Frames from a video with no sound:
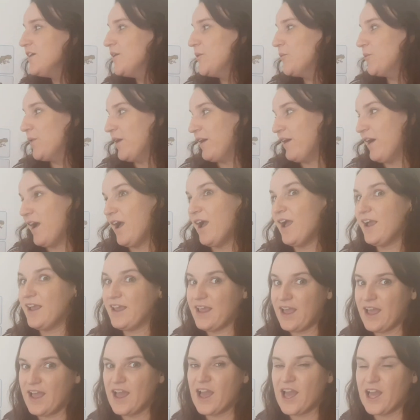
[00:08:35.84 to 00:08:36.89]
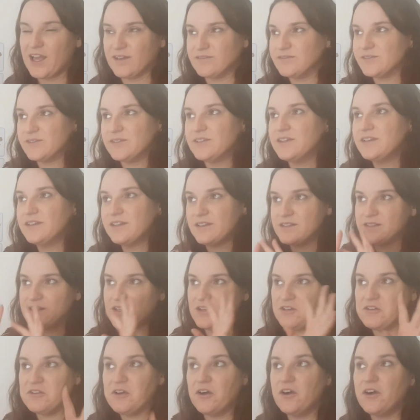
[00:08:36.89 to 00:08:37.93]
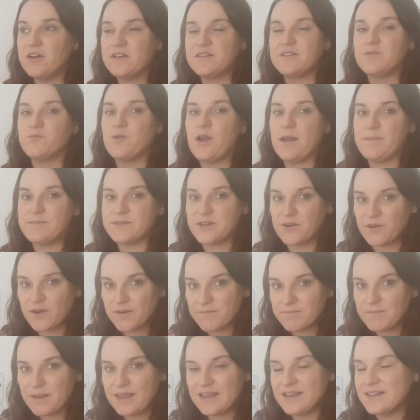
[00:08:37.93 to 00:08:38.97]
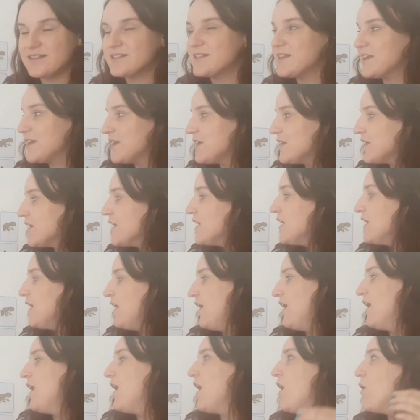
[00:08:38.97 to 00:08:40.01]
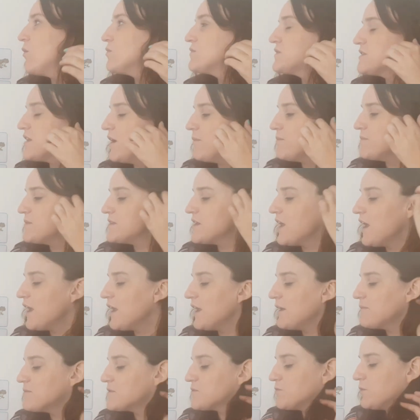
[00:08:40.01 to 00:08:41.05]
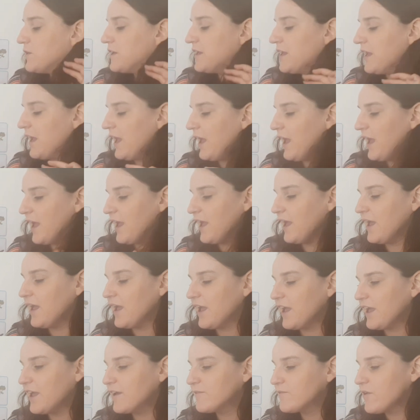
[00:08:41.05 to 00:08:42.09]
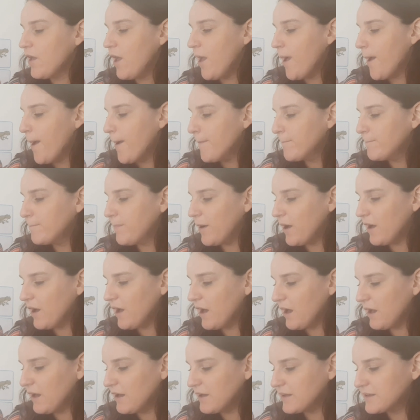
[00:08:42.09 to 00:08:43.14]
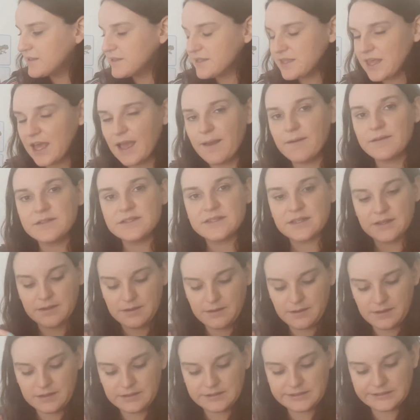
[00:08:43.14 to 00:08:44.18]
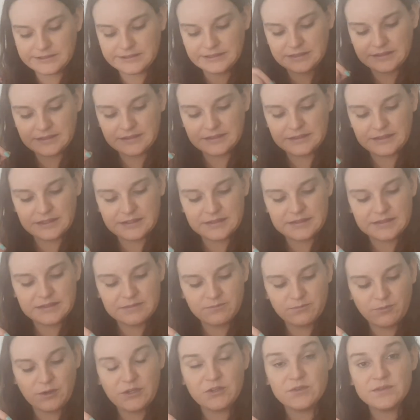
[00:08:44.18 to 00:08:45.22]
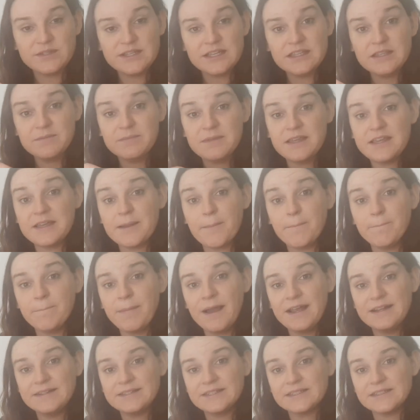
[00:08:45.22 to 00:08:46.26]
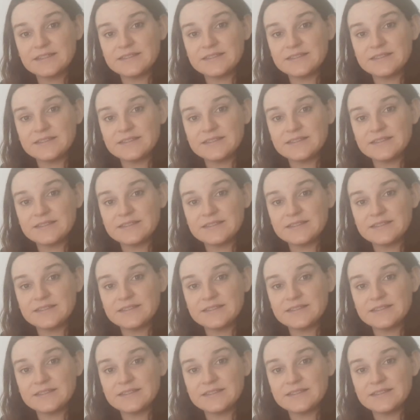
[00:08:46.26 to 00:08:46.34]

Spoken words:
Well, I have. It's a lot. The webs are amazing. Sometimes we have bugs that when you see them, they can bite.